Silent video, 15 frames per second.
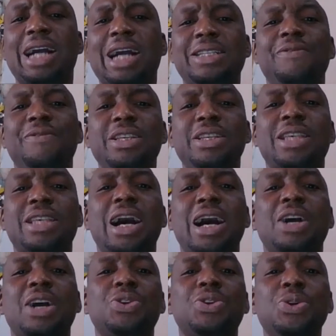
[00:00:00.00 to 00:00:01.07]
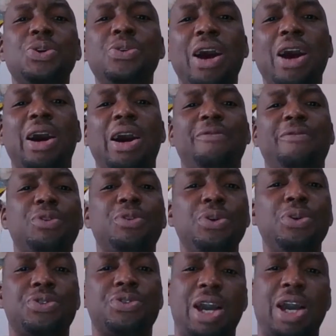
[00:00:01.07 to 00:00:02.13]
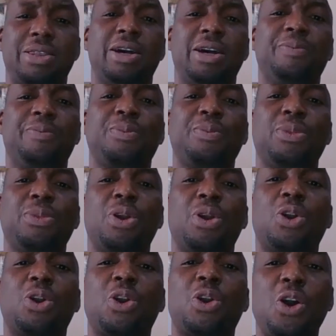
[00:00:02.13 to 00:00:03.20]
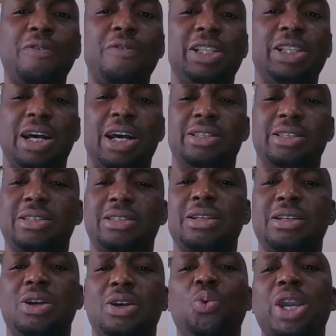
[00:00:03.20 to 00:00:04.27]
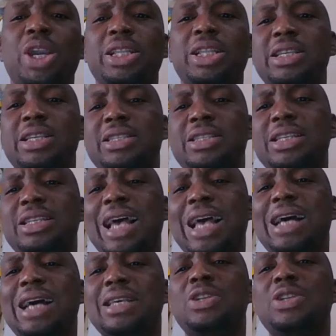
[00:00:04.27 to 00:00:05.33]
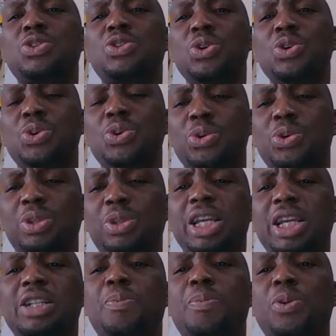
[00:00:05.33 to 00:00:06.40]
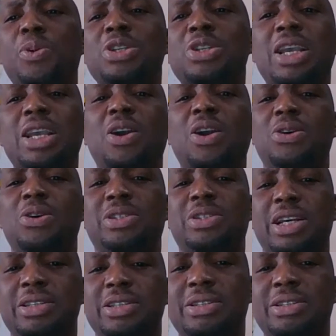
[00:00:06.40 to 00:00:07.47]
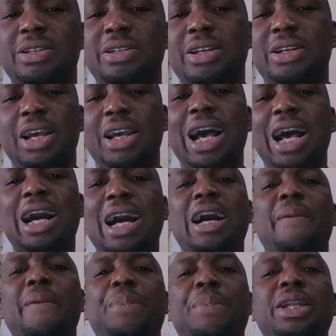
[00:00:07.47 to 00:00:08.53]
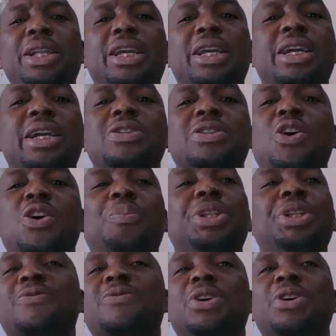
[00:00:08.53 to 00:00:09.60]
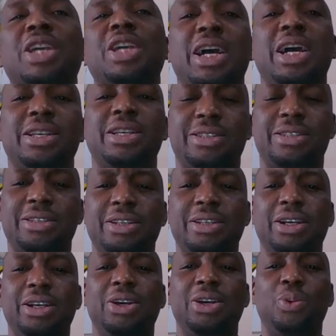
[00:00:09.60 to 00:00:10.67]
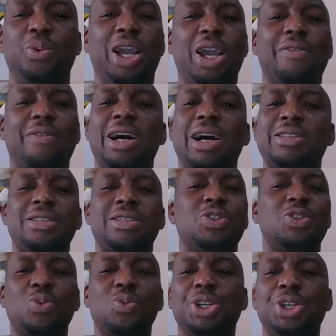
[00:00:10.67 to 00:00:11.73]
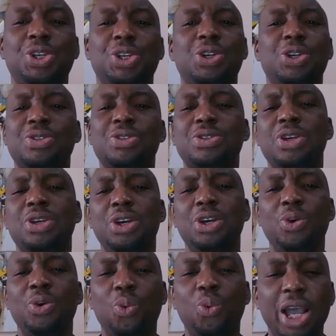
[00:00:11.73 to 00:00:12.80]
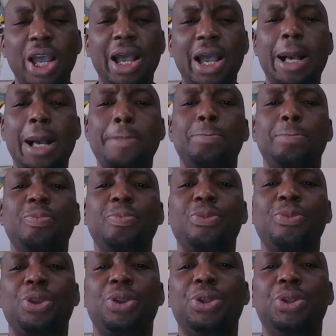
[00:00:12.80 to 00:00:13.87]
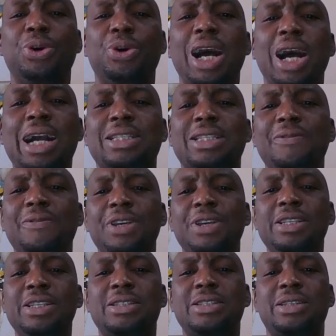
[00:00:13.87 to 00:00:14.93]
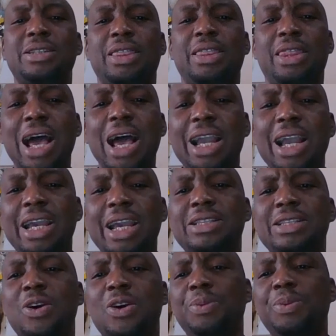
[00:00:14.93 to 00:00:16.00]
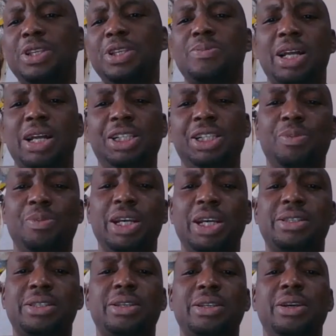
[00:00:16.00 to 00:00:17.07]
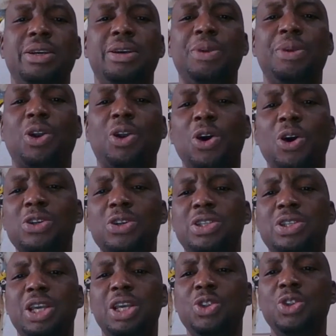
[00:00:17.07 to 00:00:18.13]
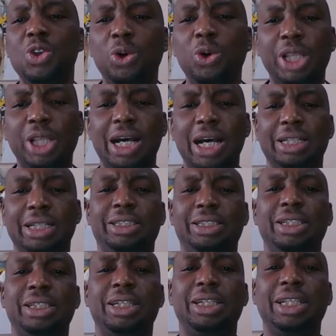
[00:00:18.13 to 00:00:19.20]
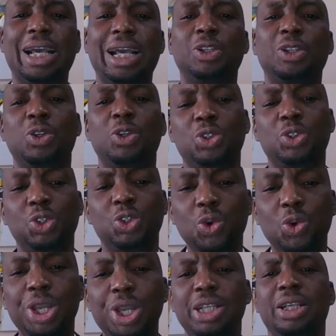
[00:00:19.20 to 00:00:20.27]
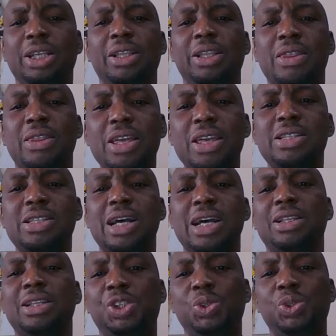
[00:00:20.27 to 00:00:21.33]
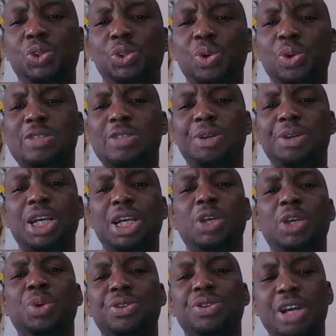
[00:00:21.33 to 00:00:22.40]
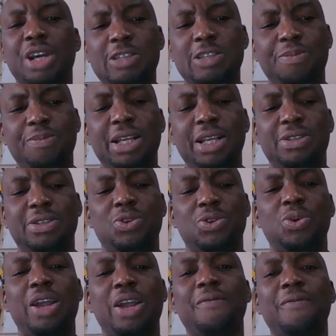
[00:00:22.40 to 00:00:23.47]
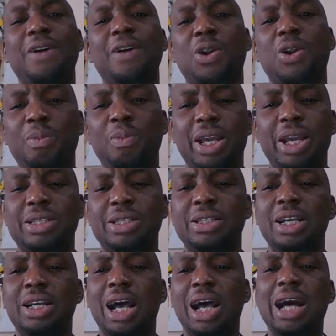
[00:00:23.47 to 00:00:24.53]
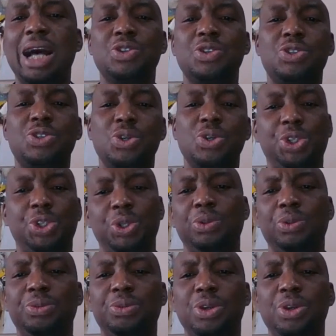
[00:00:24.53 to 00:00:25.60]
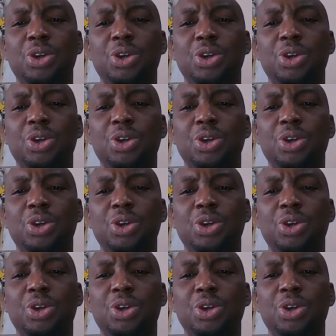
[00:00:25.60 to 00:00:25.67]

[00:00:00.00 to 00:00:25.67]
Activists have used rather governance weaknesses as a tool in proxy contests and campaign against companies for years. We have had situations where, you know, activists target companies' management because they know that they are not doing the things that they should do, especially with respect to environment and social.